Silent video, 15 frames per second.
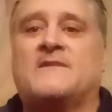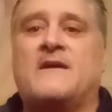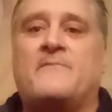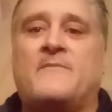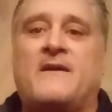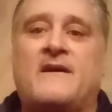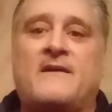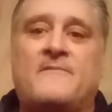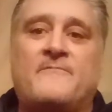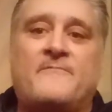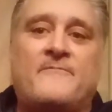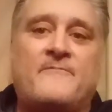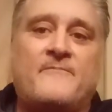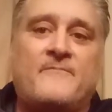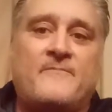Got my
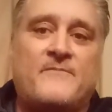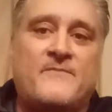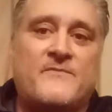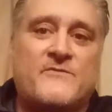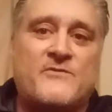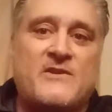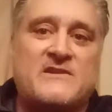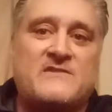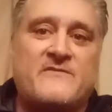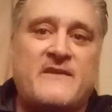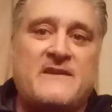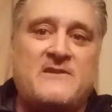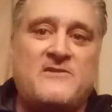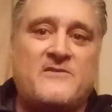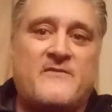
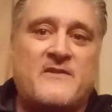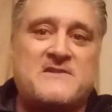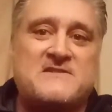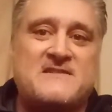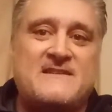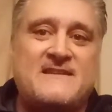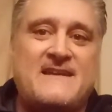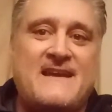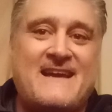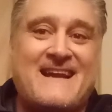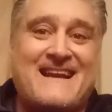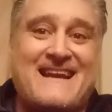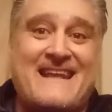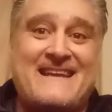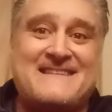Transylvania University
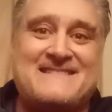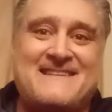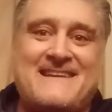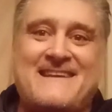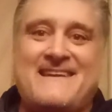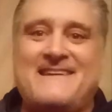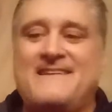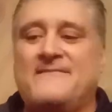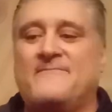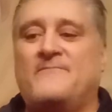class today.